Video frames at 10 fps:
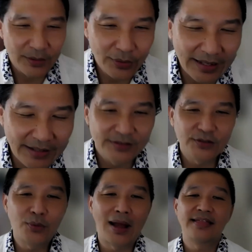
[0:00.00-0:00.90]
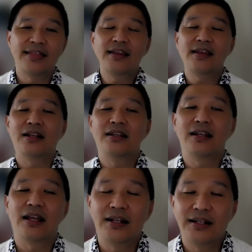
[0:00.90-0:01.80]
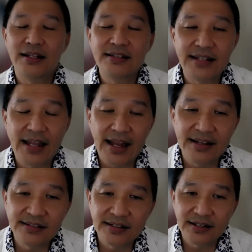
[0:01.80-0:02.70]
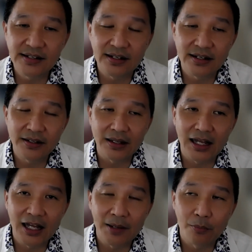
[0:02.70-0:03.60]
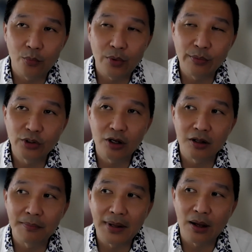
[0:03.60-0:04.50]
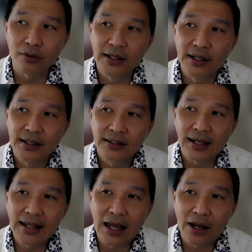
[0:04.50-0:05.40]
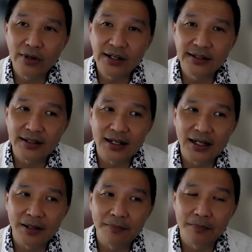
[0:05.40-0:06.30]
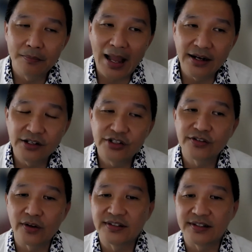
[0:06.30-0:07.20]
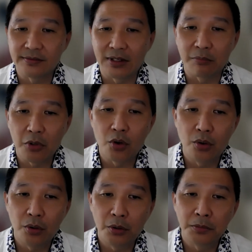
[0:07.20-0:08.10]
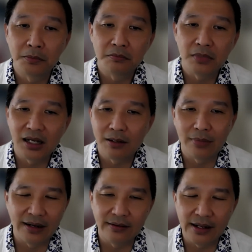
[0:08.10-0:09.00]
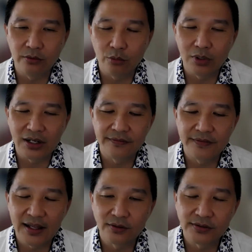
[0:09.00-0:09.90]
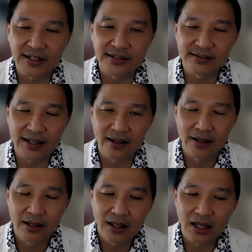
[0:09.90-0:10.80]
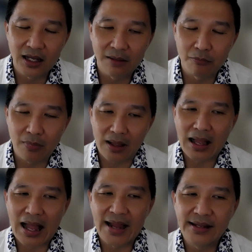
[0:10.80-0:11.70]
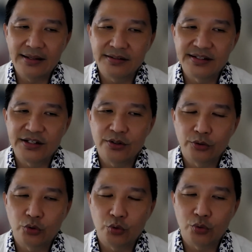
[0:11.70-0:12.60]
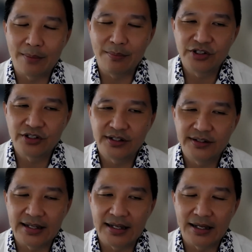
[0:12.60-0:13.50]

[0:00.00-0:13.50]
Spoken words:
Okay. So I think in this case here, when we talk about the current energy sources, coal and whatever else that's there, high CO2 emission